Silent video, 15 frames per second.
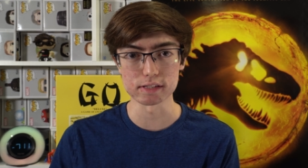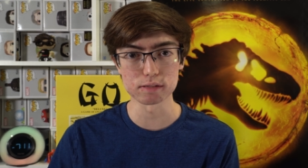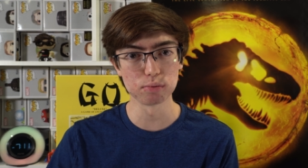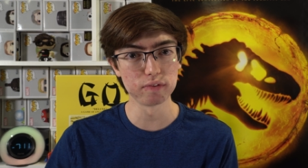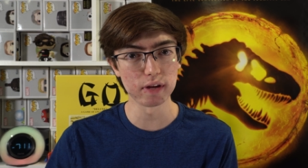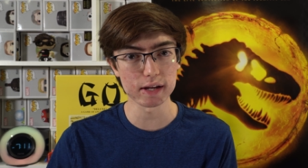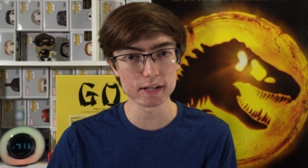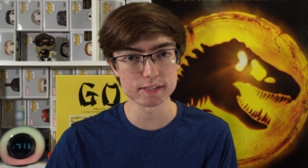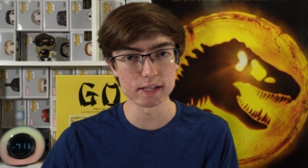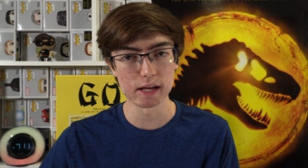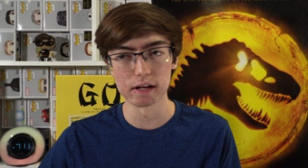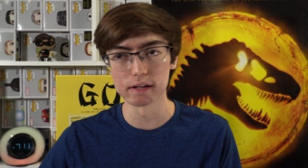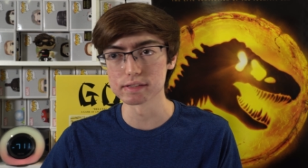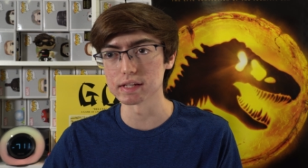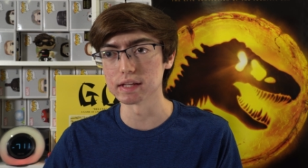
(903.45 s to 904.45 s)
This movie
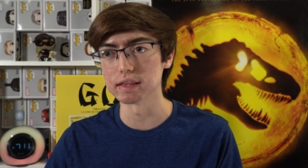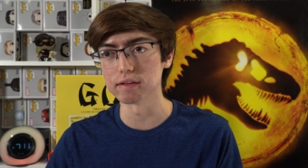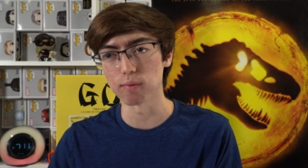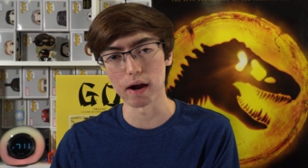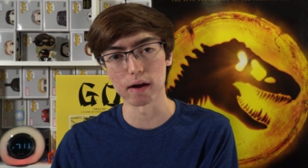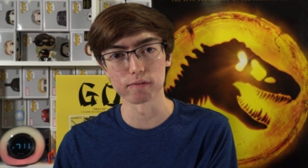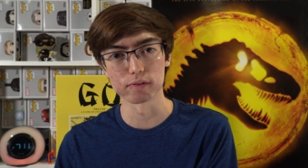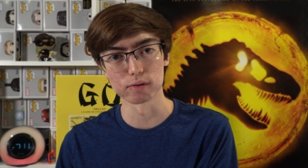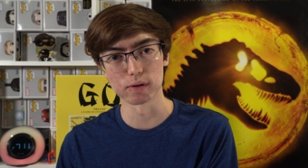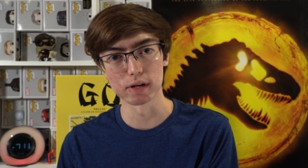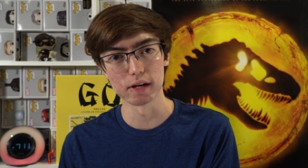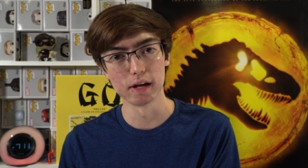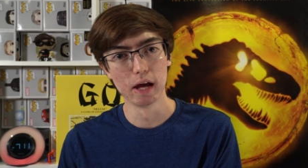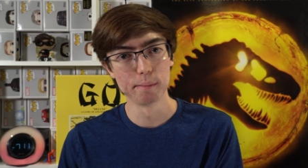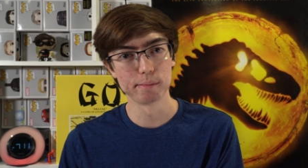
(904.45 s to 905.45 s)
excels in the
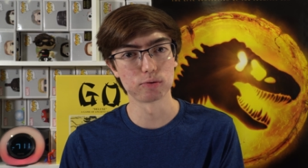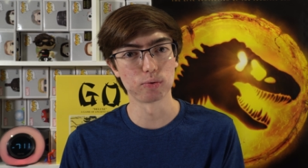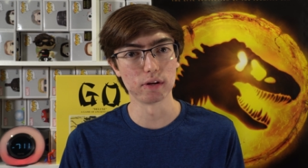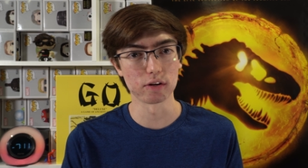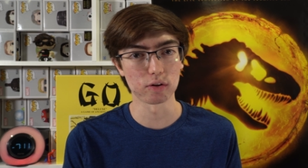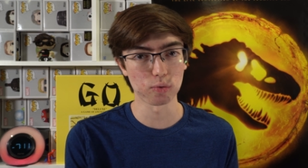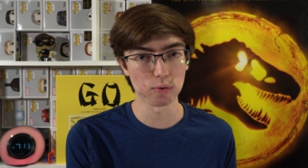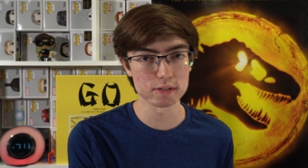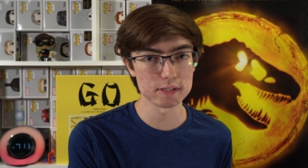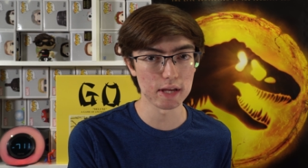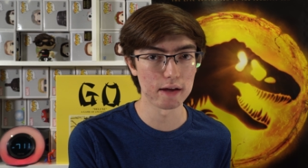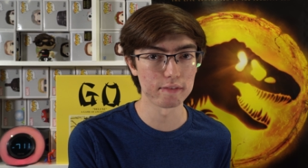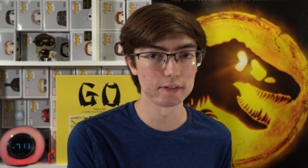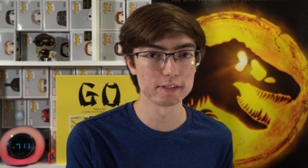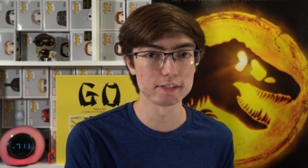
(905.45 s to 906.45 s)
rivalry between Chris
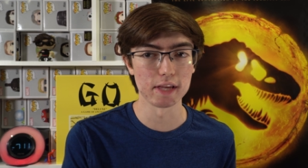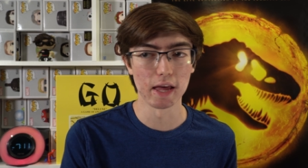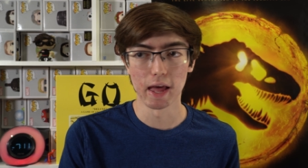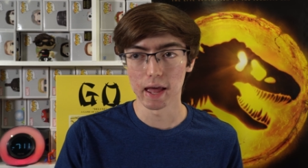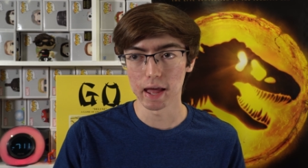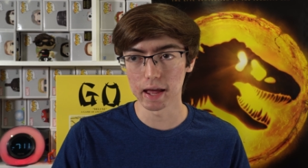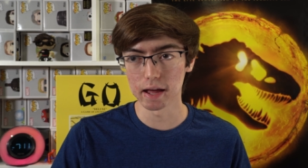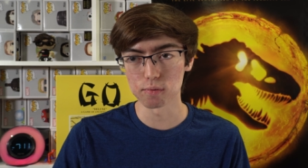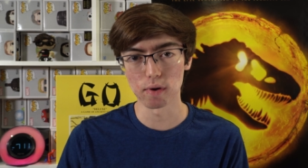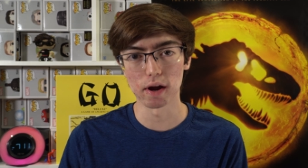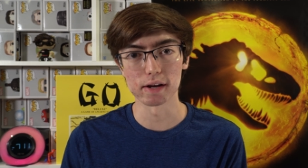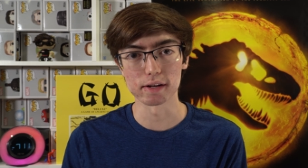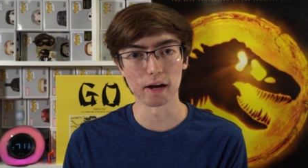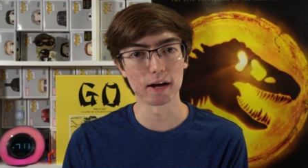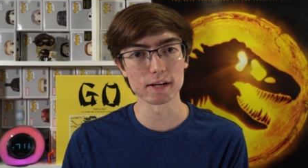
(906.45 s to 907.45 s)
Evans and
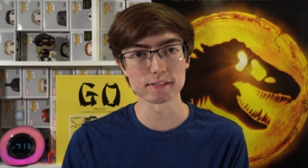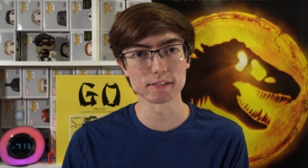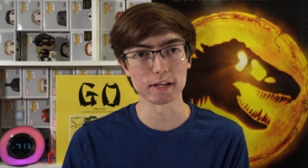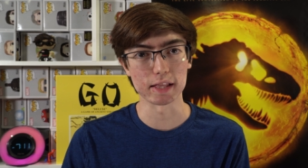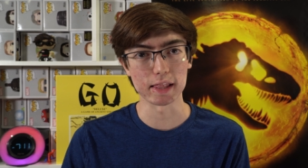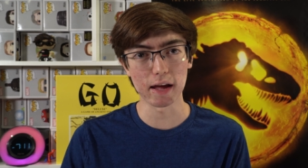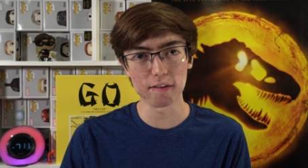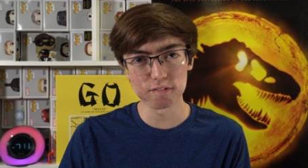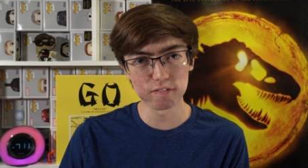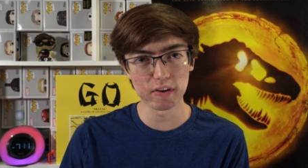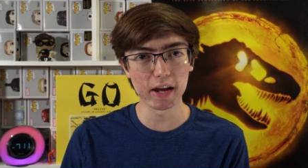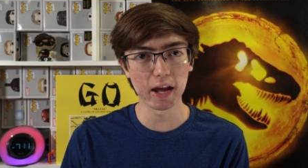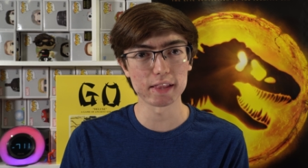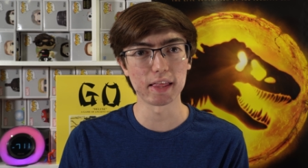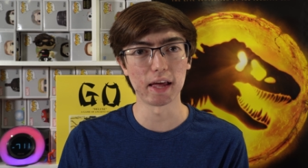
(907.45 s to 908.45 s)
Ryan Gosling, and that
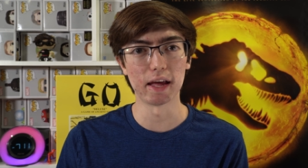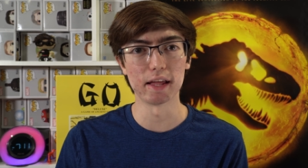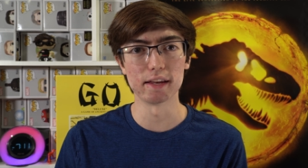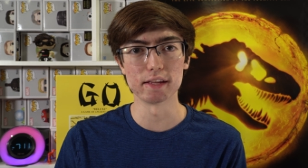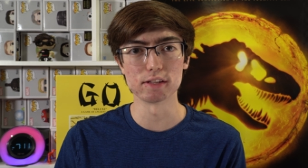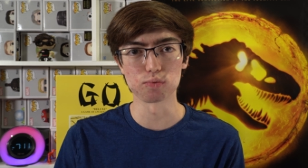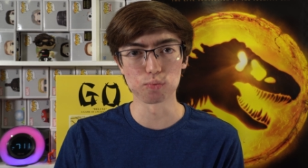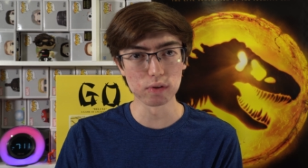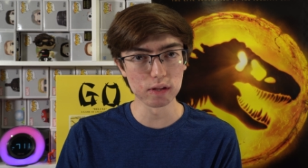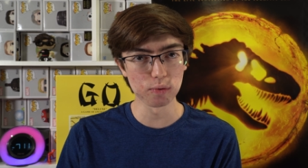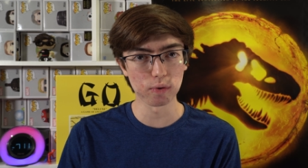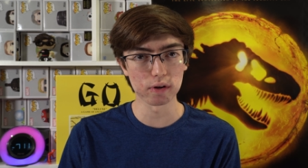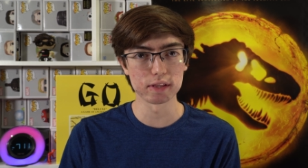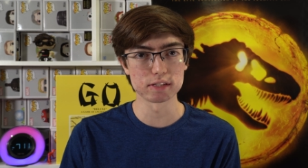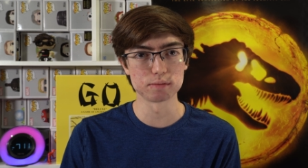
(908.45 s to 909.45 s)
fight at the end is really
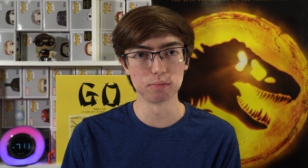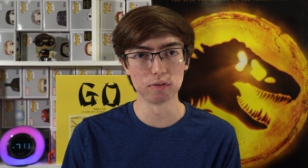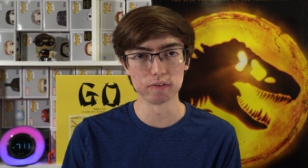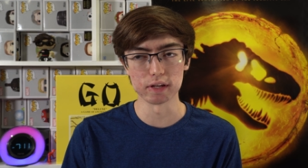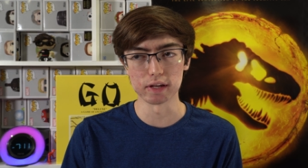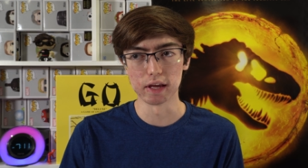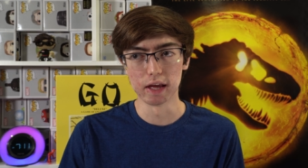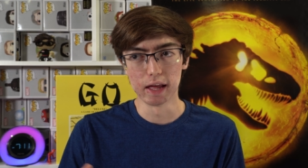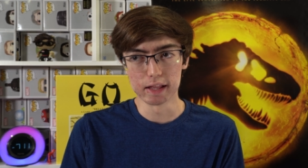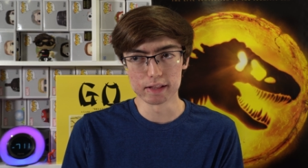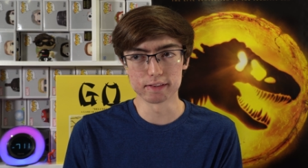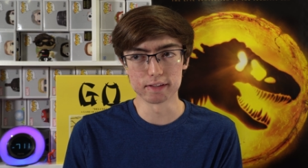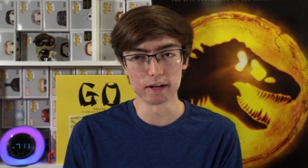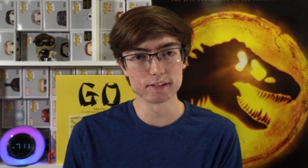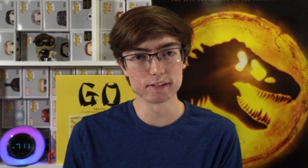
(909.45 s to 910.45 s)
where this movie
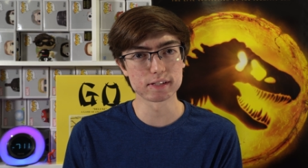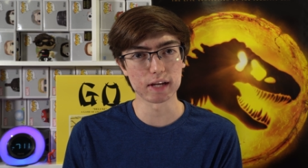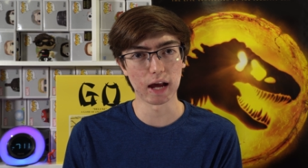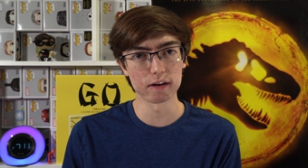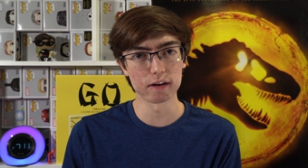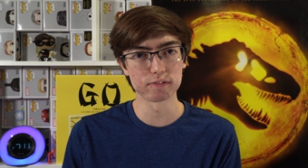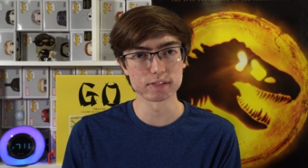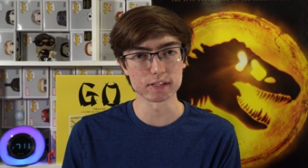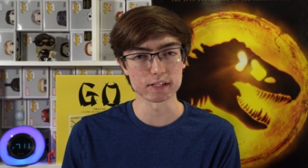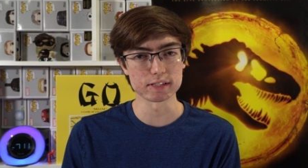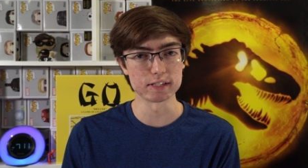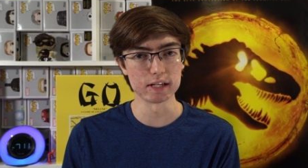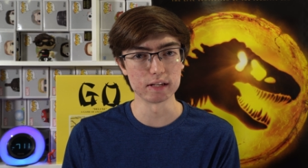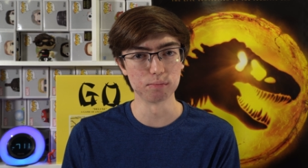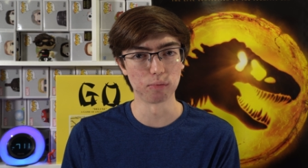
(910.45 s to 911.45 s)
does kind of
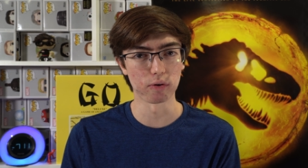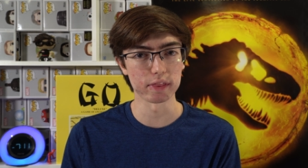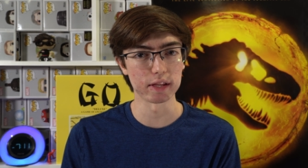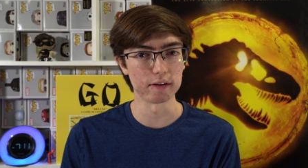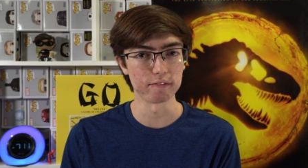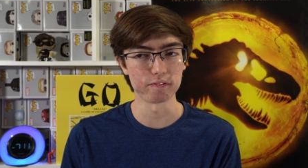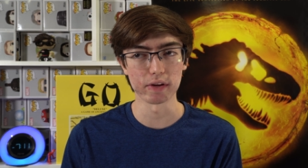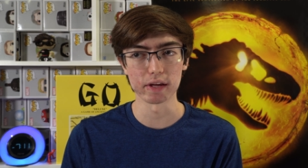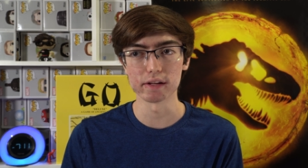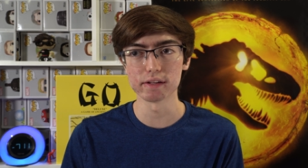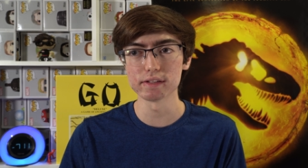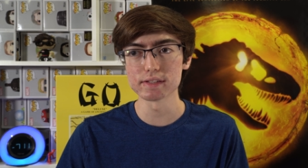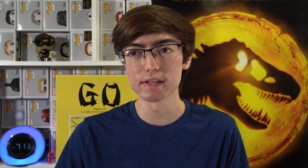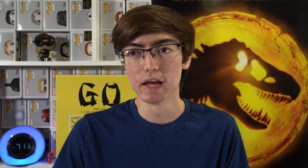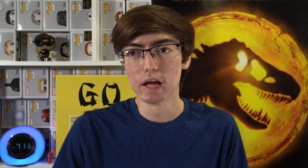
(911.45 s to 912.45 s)
succeed more than it fails.